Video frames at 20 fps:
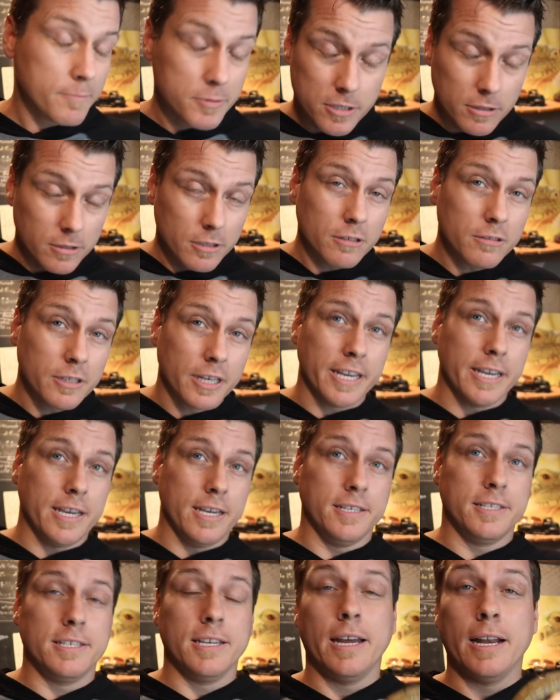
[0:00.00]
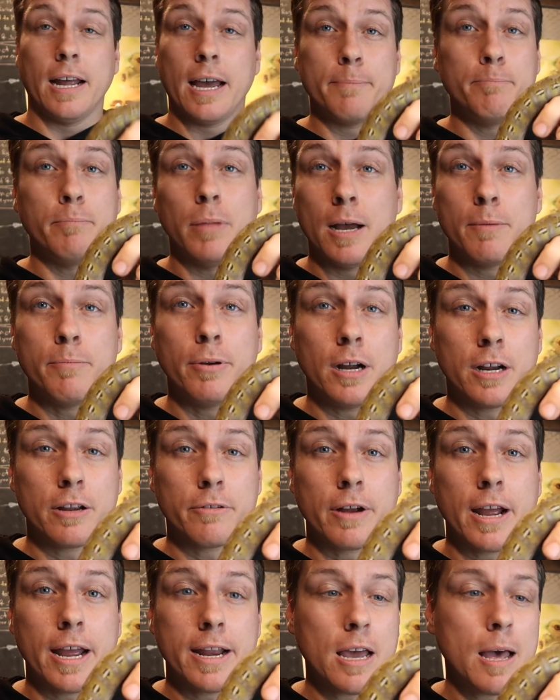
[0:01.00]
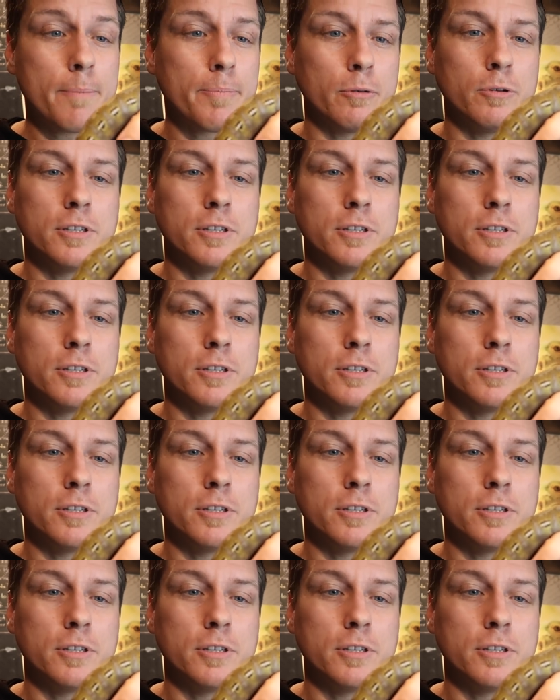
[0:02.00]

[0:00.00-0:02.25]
Absolutely, he said. I bought it right up.